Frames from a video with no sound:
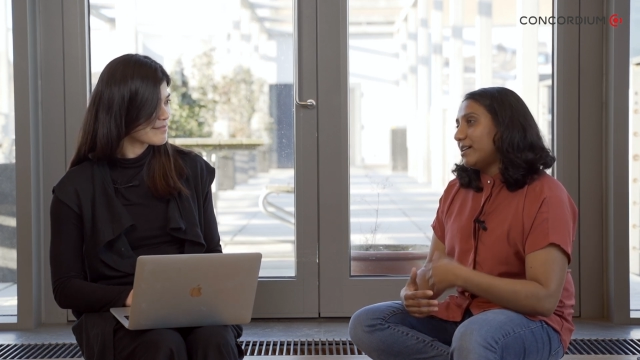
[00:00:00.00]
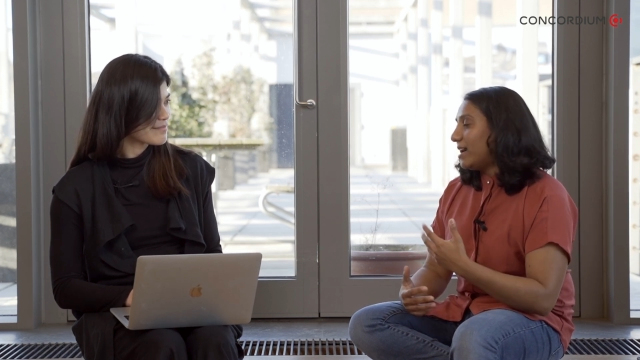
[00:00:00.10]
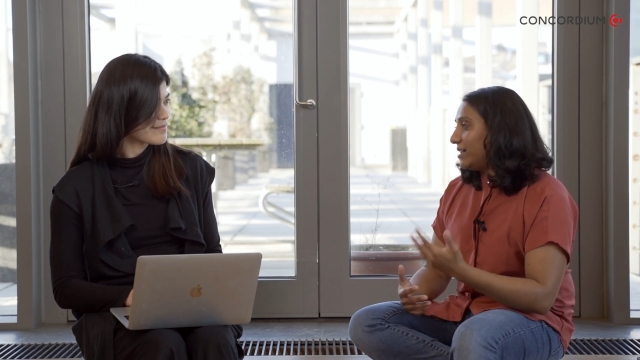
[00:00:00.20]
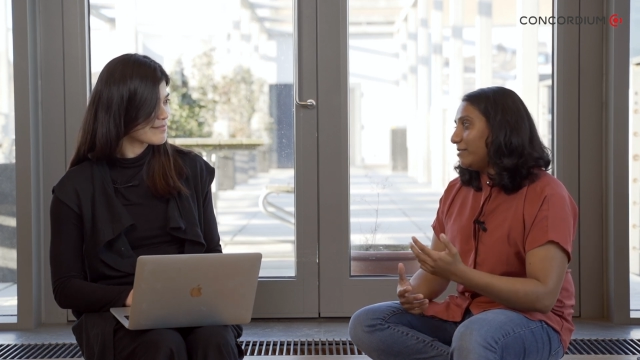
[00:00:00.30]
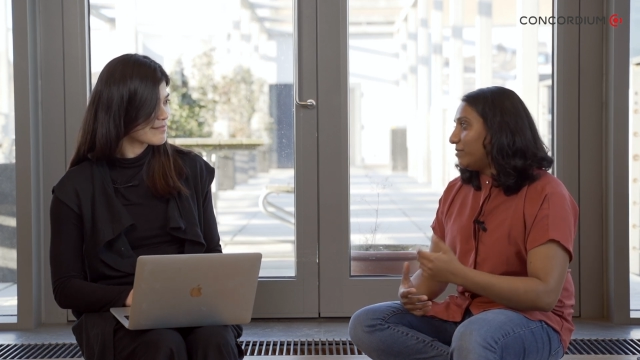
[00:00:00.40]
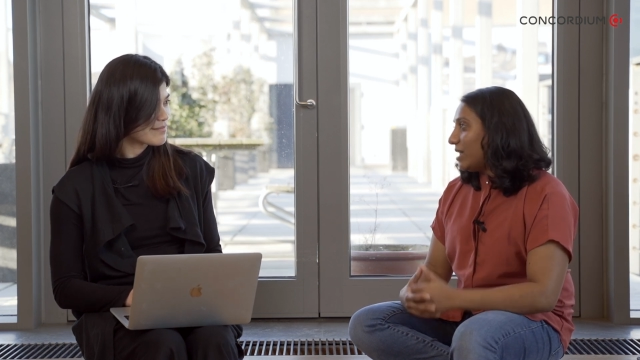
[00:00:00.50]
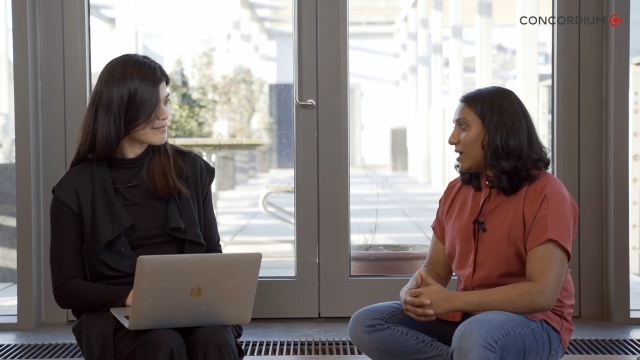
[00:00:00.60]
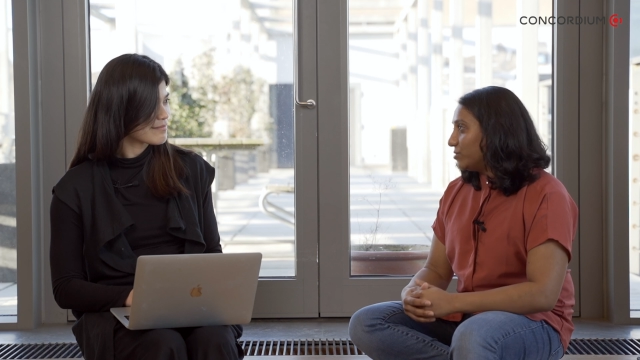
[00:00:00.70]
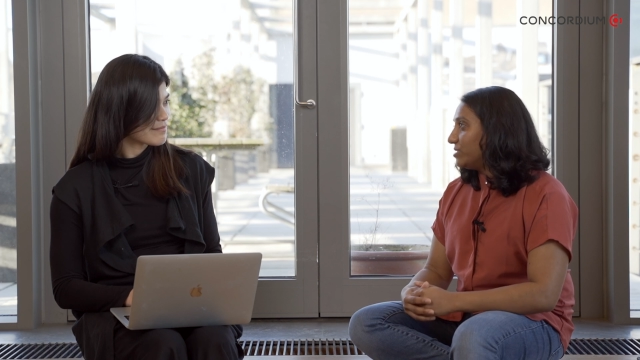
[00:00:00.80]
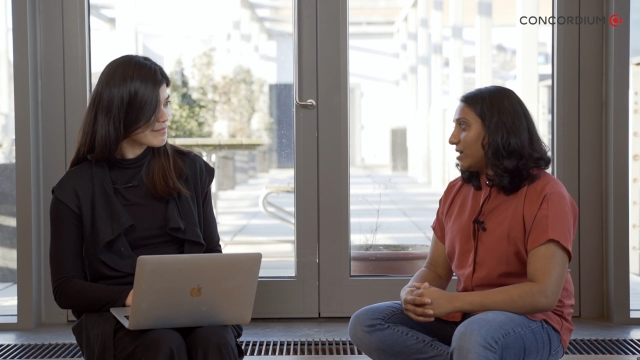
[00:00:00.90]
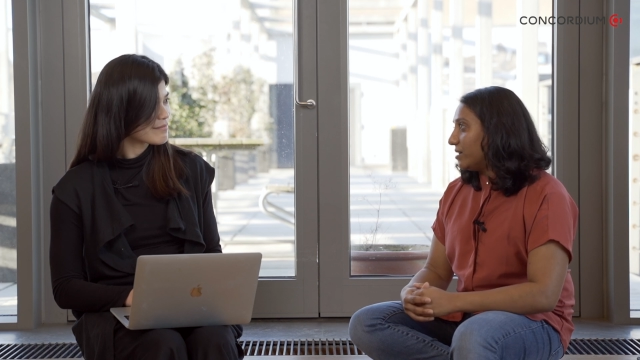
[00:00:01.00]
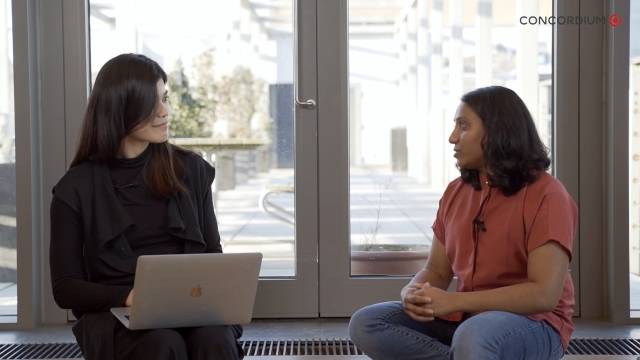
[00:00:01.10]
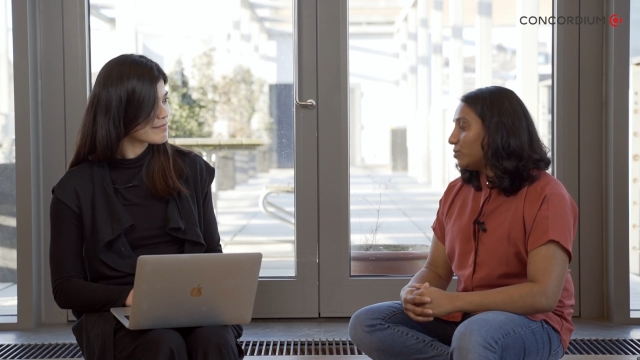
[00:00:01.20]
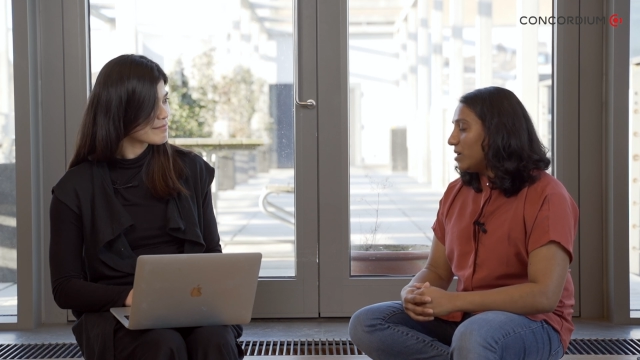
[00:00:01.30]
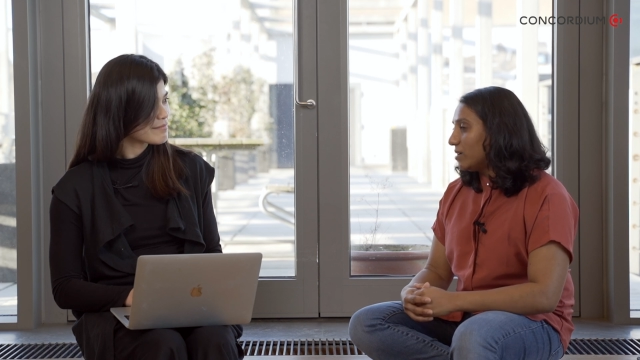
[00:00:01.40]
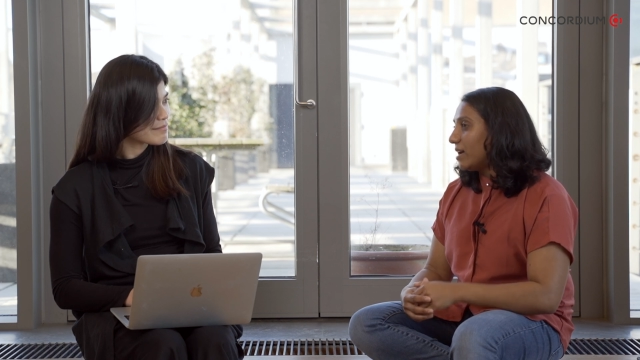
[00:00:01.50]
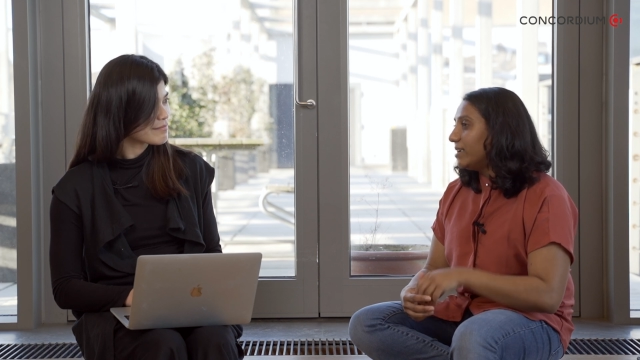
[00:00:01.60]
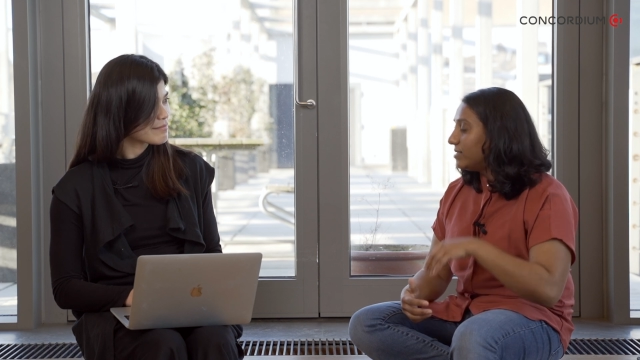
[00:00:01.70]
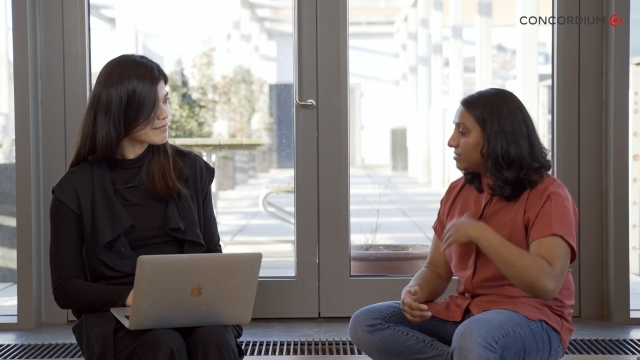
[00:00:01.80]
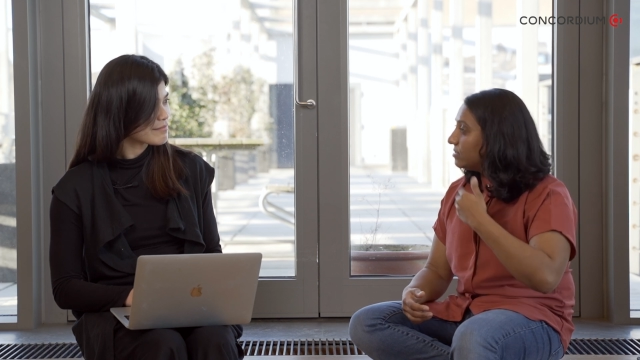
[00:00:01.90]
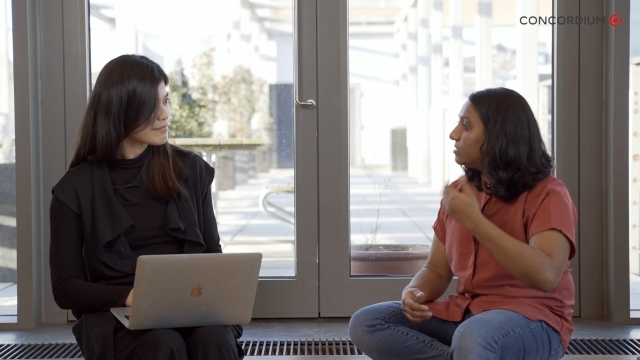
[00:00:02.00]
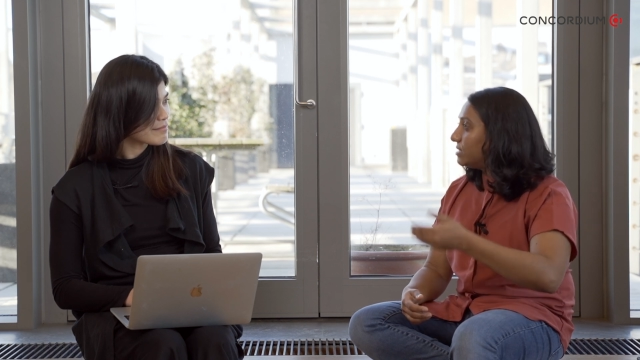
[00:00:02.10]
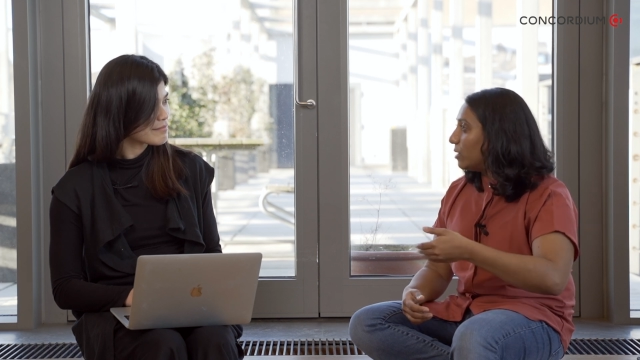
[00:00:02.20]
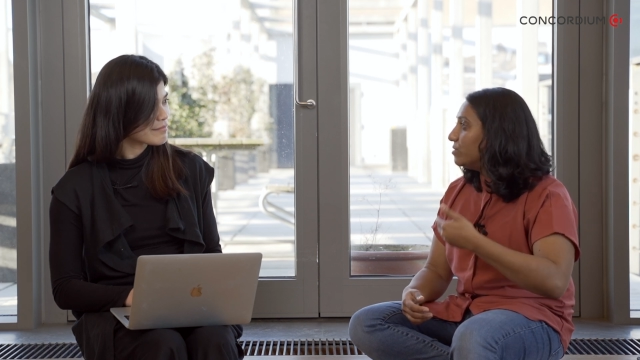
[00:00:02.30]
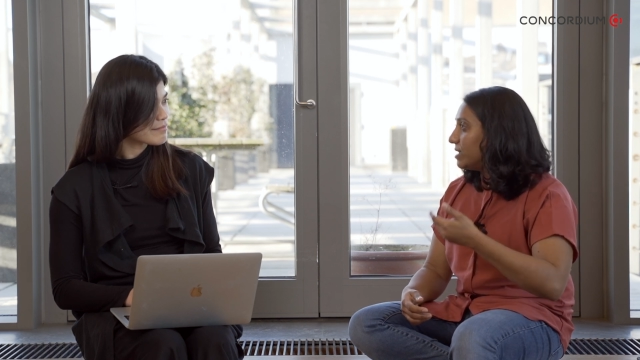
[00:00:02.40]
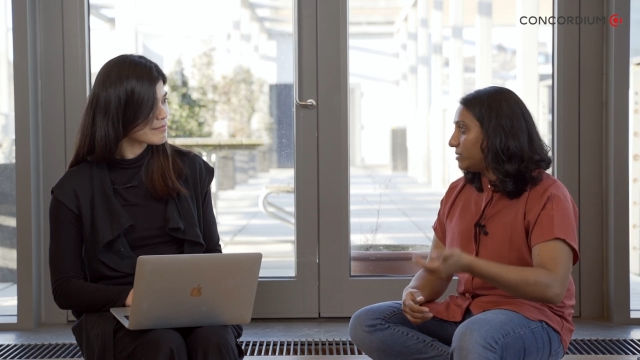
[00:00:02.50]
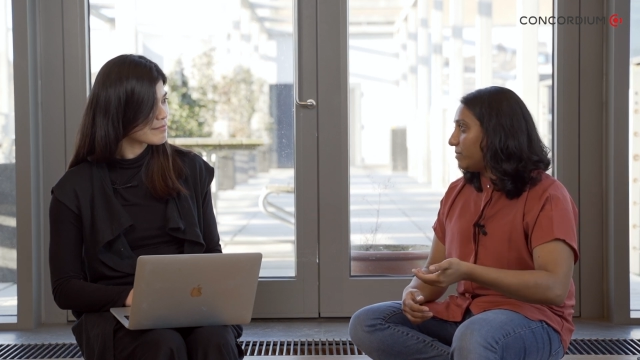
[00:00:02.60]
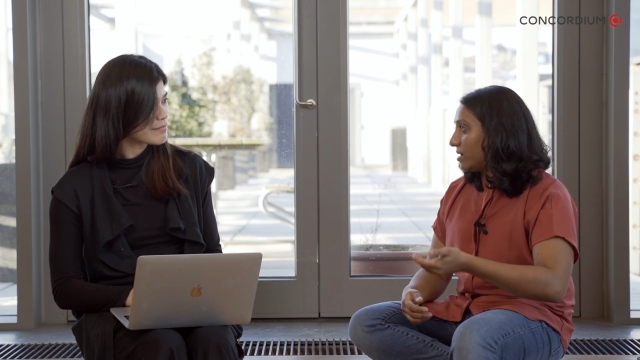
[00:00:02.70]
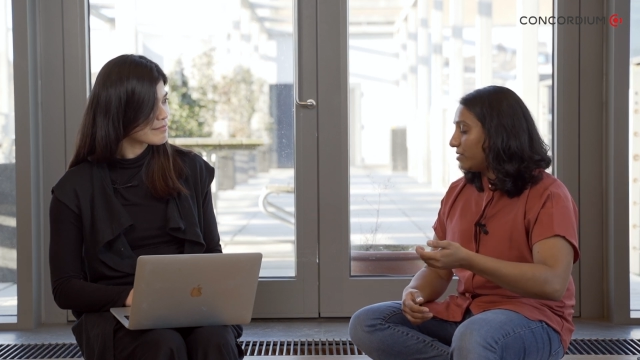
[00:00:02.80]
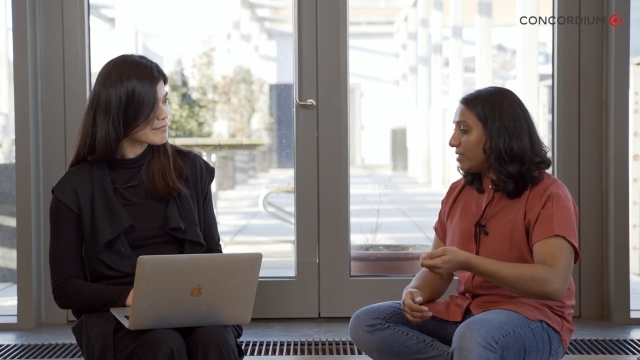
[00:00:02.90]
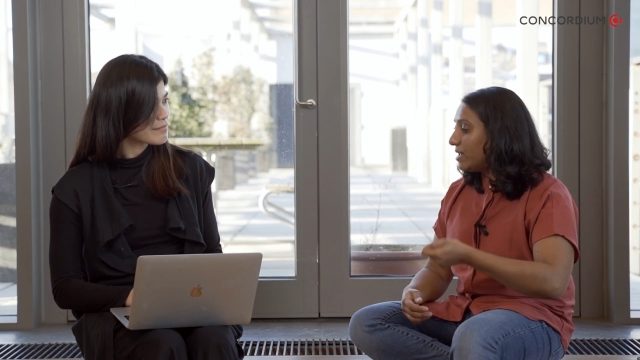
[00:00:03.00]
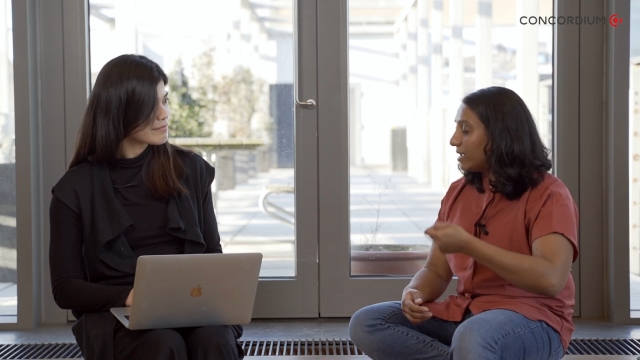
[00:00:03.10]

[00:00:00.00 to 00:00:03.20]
a high level how SNARKs work, and this is the soundness part. We